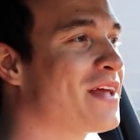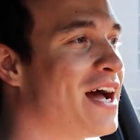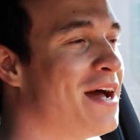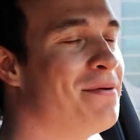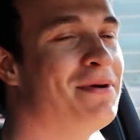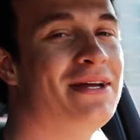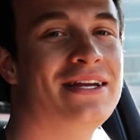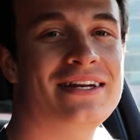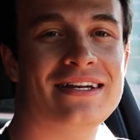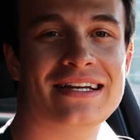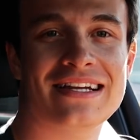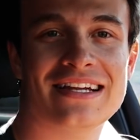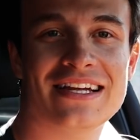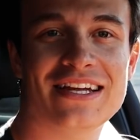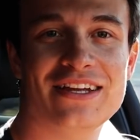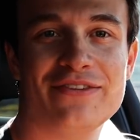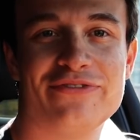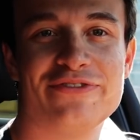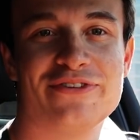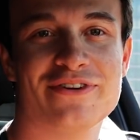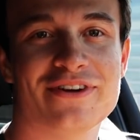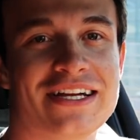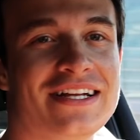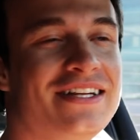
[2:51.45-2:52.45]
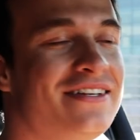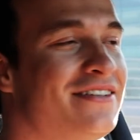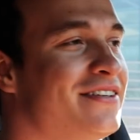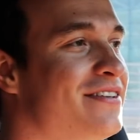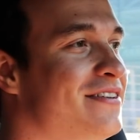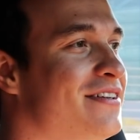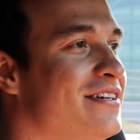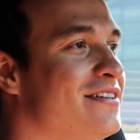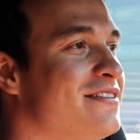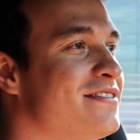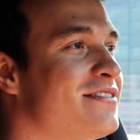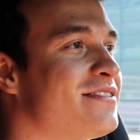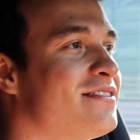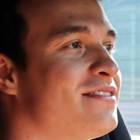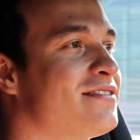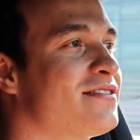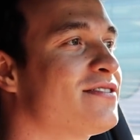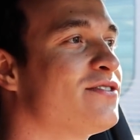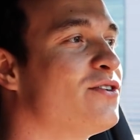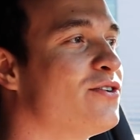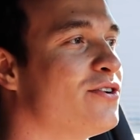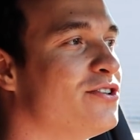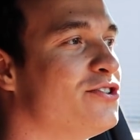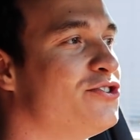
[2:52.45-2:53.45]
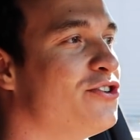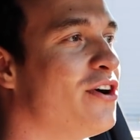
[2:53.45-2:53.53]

I mean, if you're into this sort of